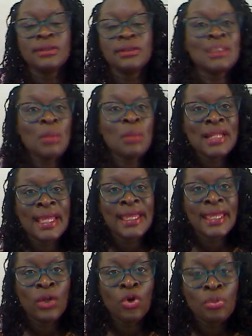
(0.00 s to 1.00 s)
Someone
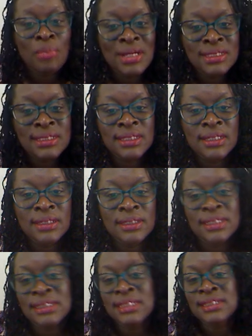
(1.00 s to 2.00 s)
like Elon Musk
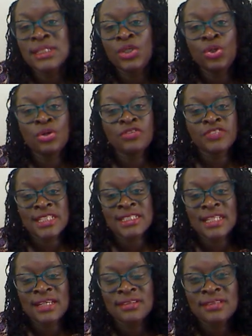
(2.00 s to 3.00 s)
is the CEO of
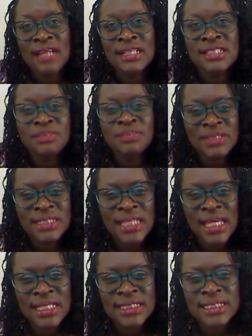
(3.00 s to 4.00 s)
Tesla and
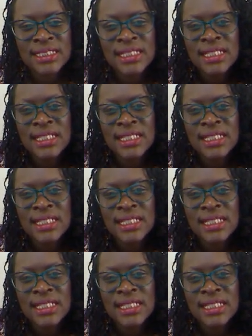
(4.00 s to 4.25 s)
SpaceX.